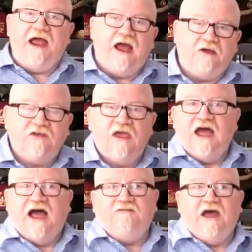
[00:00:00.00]
house,
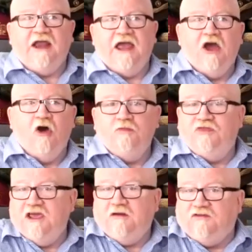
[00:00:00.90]
I've got a home
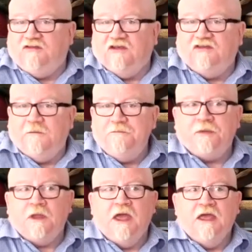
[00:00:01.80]
theater system
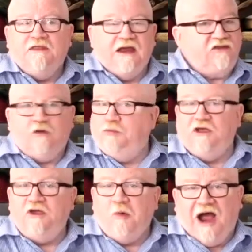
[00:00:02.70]
that is
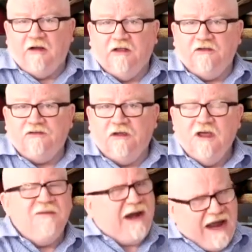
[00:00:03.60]
completely wireless,
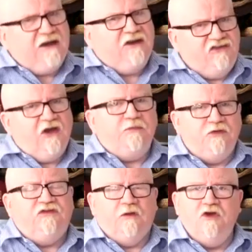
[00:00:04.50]
but I had to jump
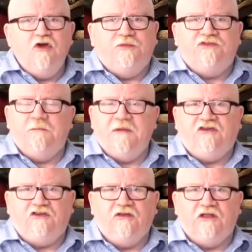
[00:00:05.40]
through some hoops to make
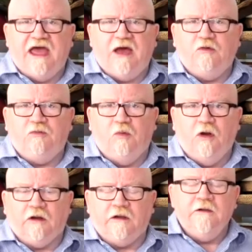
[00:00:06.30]
sure that that would
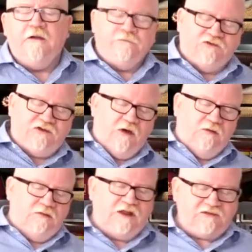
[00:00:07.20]
work.
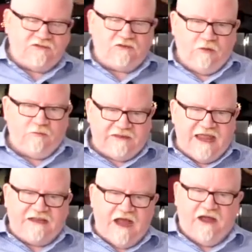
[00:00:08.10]
So let's start with
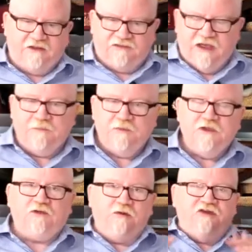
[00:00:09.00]
that concept.
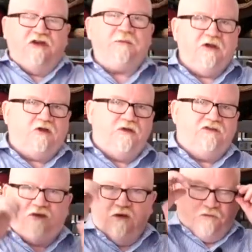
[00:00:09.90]
So Richard, I'm going to
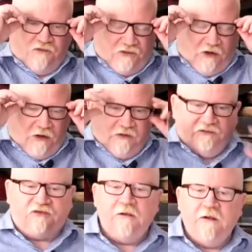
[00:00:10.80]
quiz you for starters.